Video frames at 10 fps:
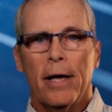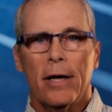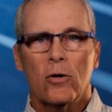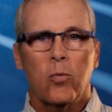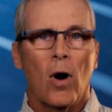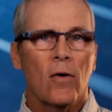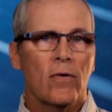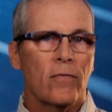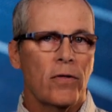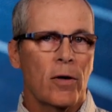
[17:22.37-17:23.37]
and
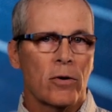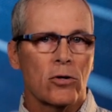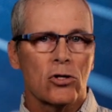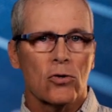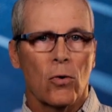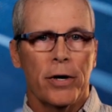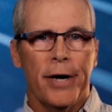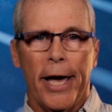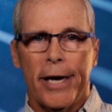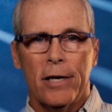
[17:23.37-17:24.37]
12 of them are
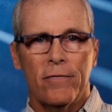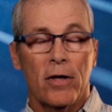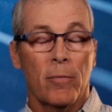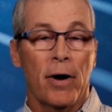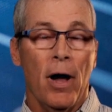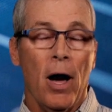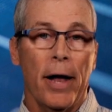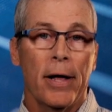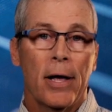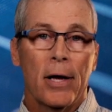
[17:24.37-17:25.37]
destroyed and 8 of them are
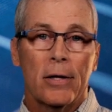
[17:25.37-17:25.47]
not?